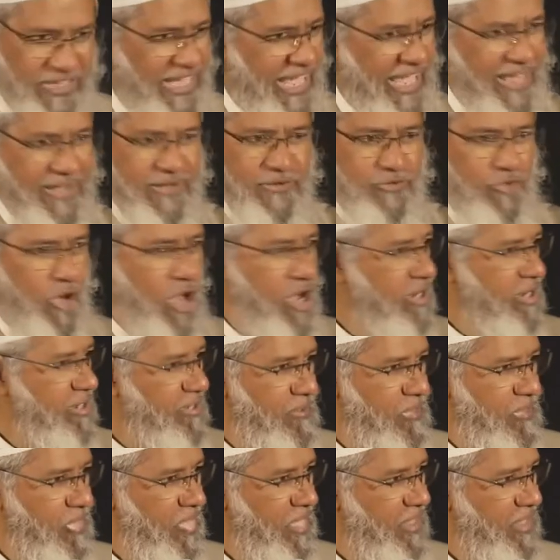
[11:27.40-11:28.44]
can talk.
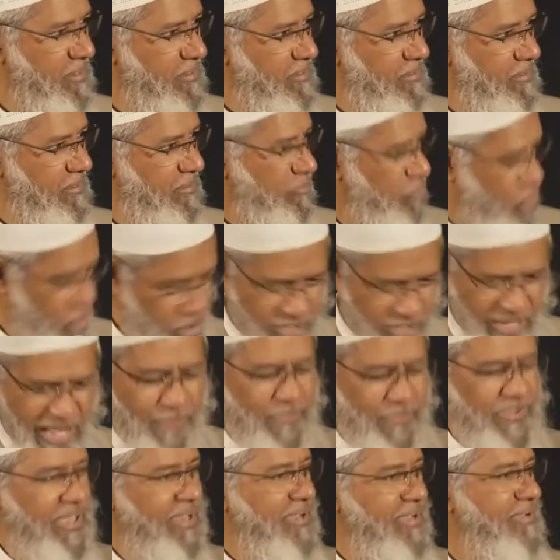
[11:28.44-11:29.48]
No,
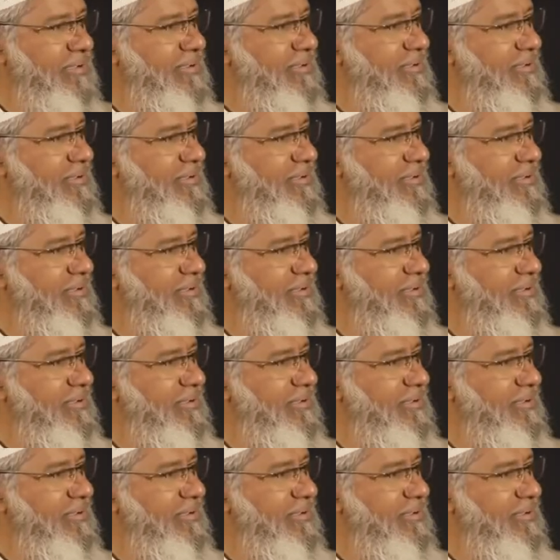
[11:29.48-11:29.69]
come here.